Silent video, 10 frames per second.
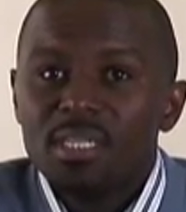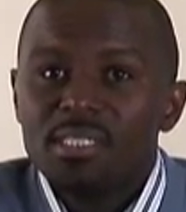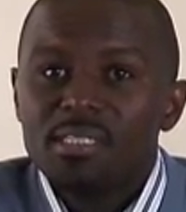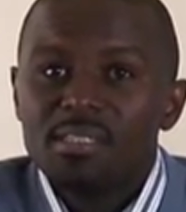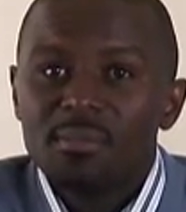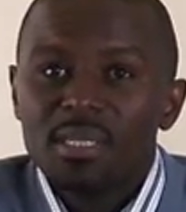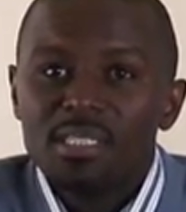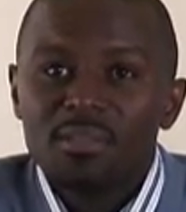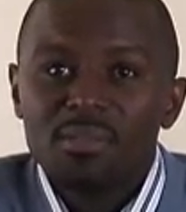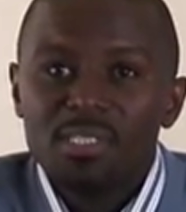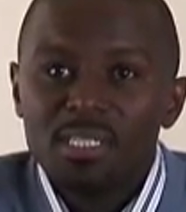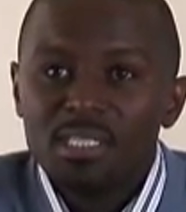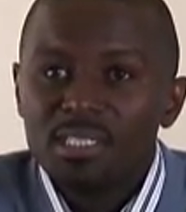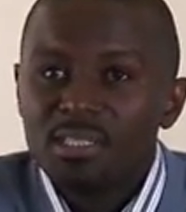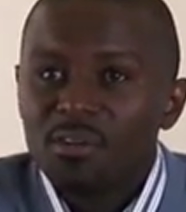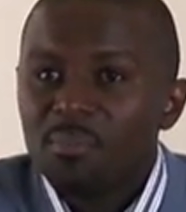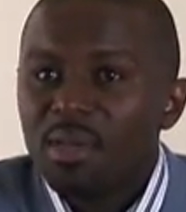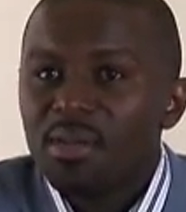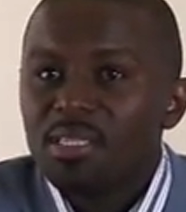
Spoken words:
systematic research comparing